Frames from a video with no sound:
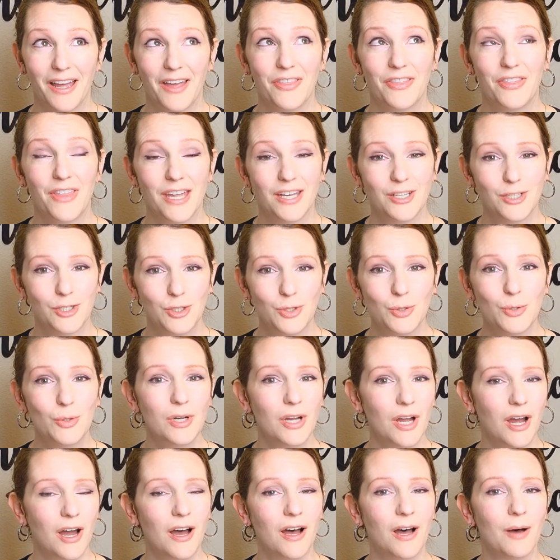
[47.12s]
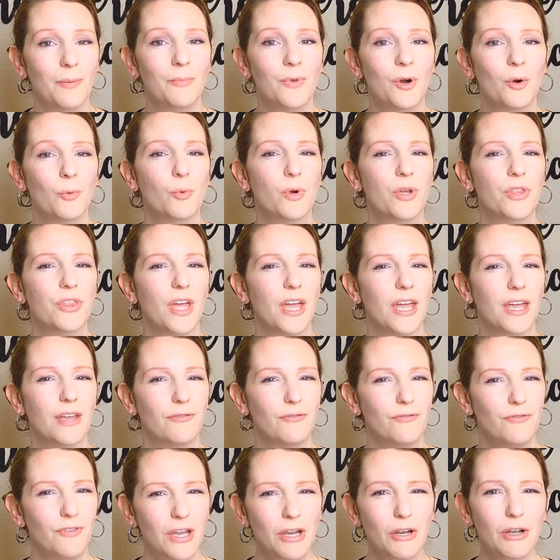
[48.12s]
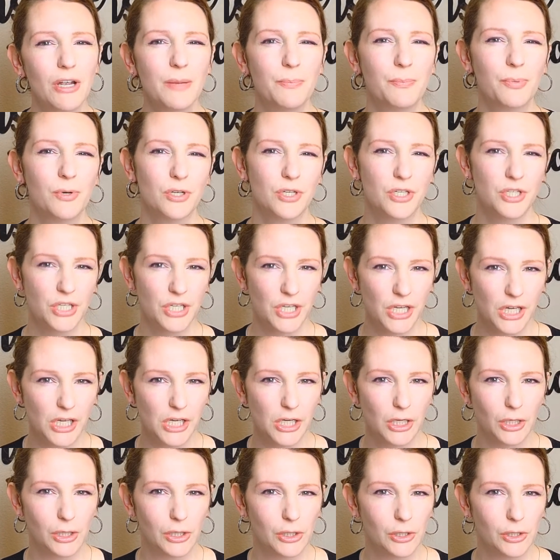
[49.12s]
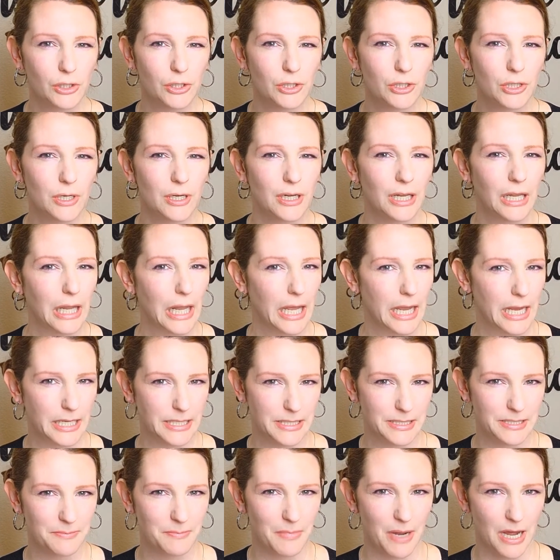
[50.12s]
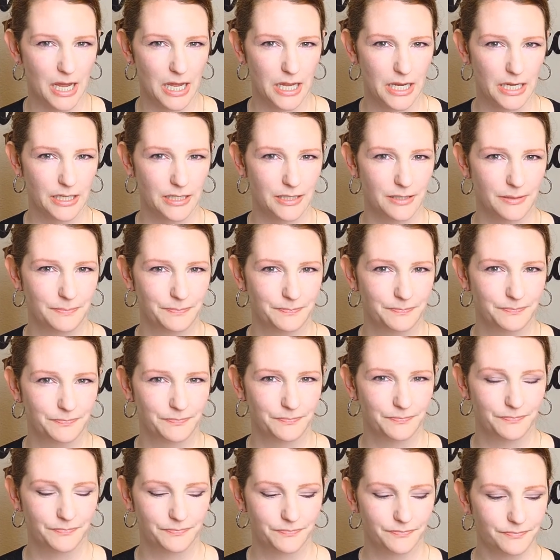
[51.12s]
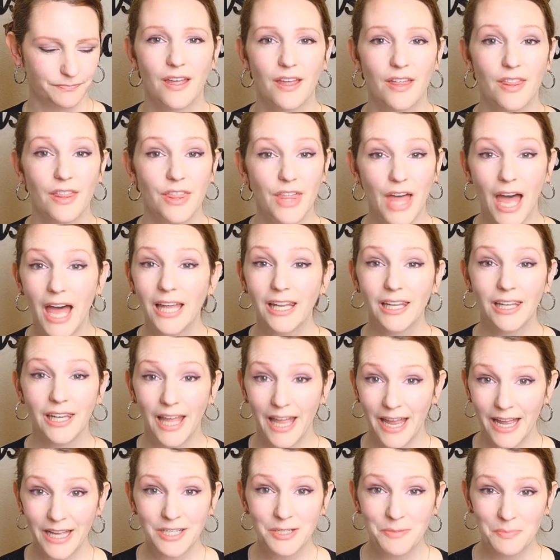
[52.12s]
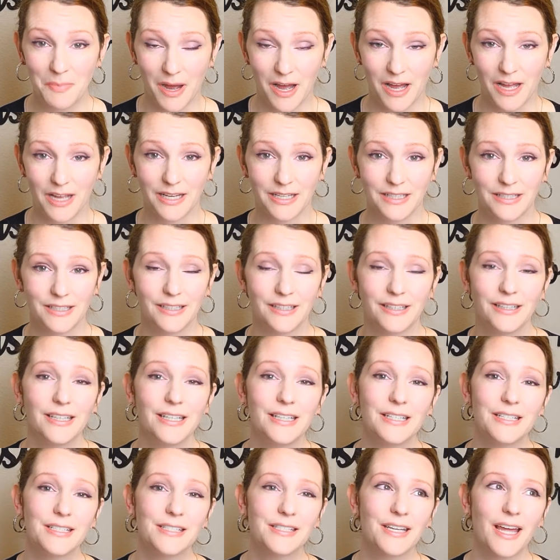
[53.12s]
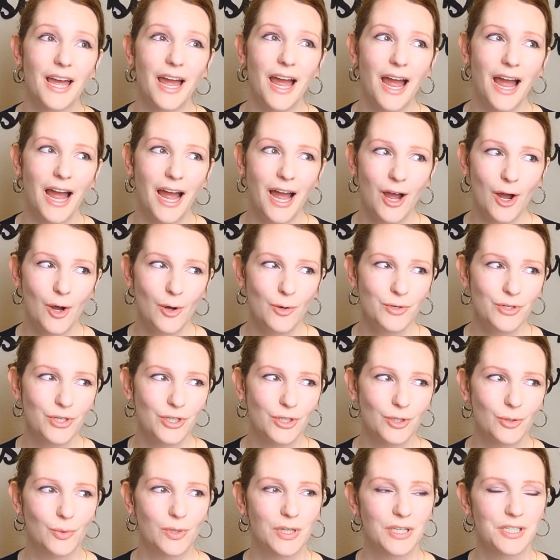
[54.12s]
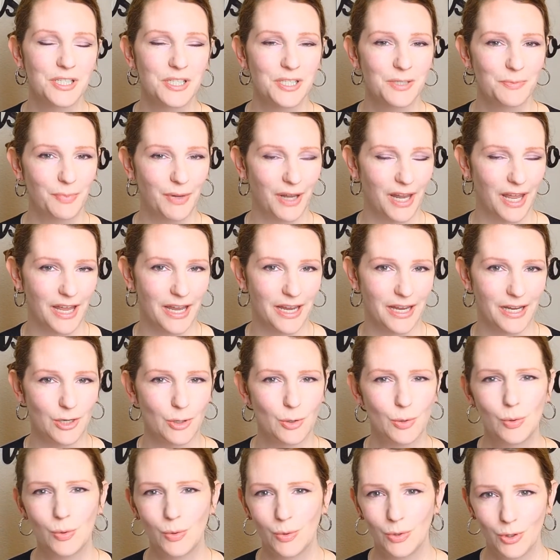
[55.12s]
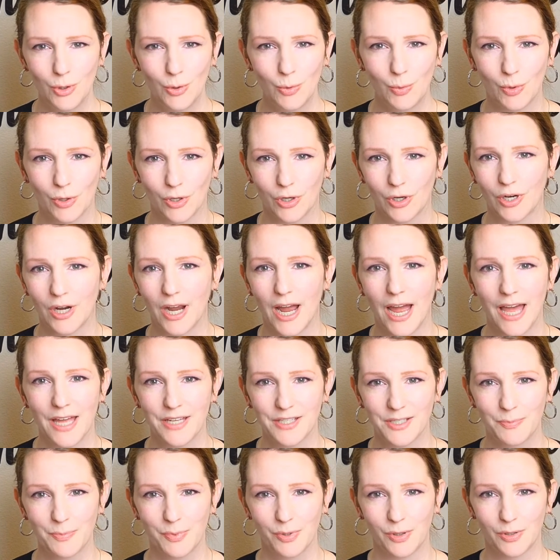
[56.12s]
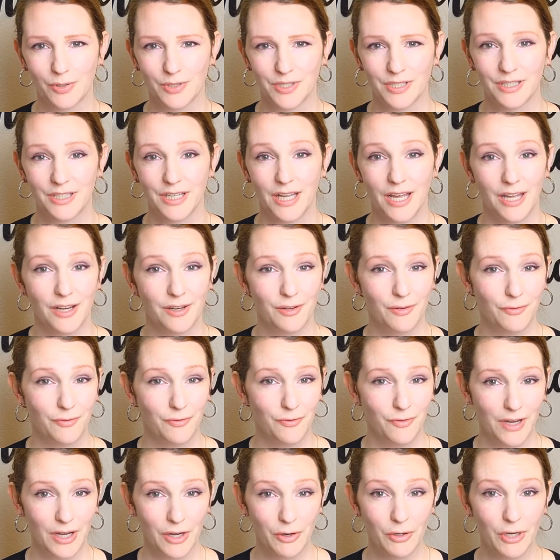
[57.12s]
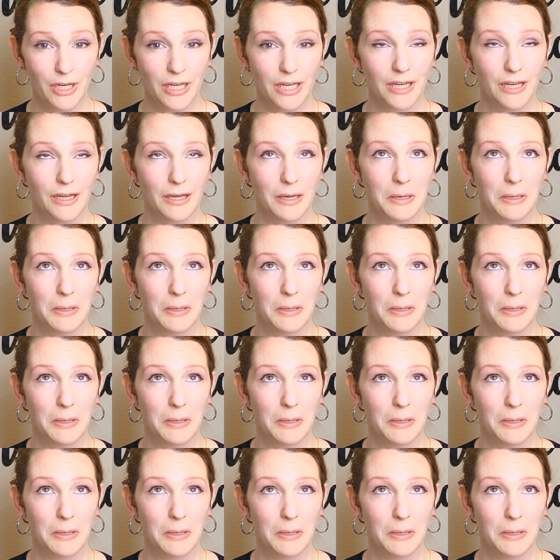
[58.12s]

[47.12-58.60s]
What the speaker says: they do come with a very particular landmine. That landmine is, how do you explain who you were as a person at a very